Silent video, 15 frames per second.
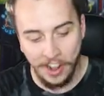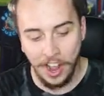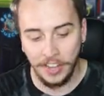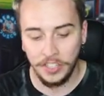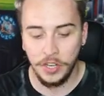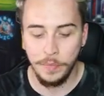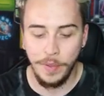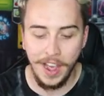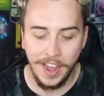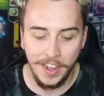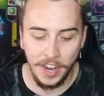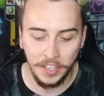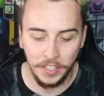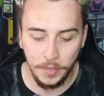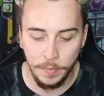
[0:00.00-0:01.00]
Not too bad,
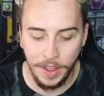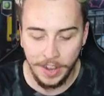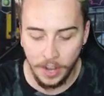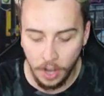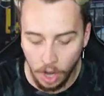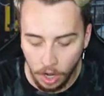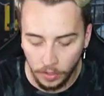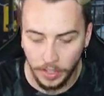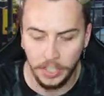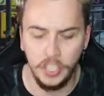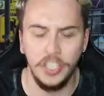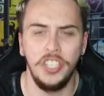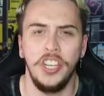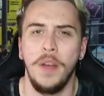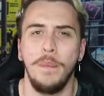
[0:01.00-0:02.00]
not too bad at all. Let's
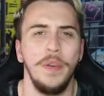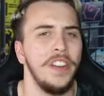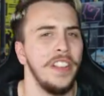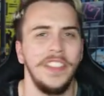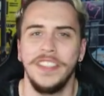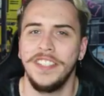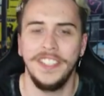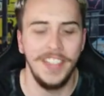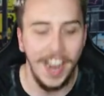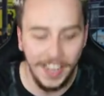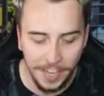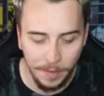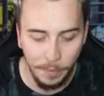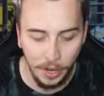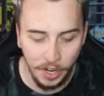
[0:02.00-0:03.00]
just jump into the
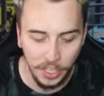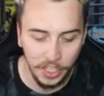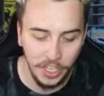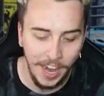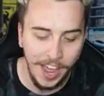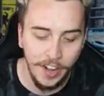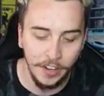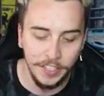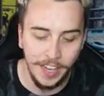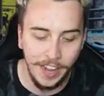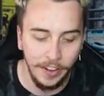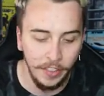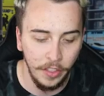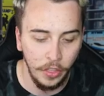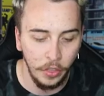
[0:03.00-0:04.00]
second Burning Shadows
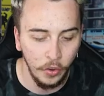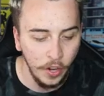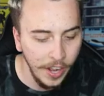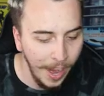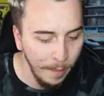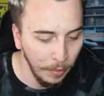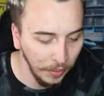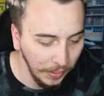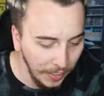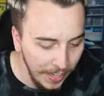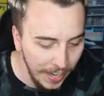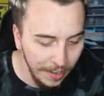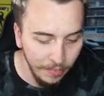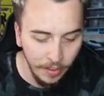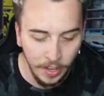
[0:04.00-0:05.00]
out of the three, I
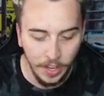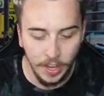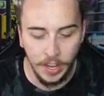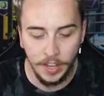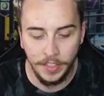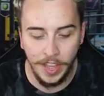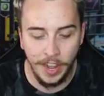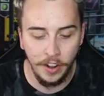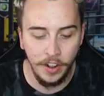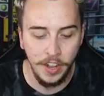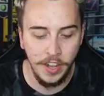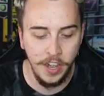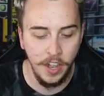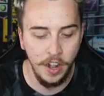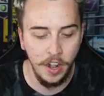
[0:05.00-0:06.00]
believe, that are
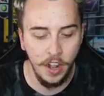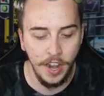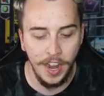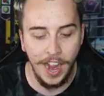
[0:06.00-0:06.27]
in here.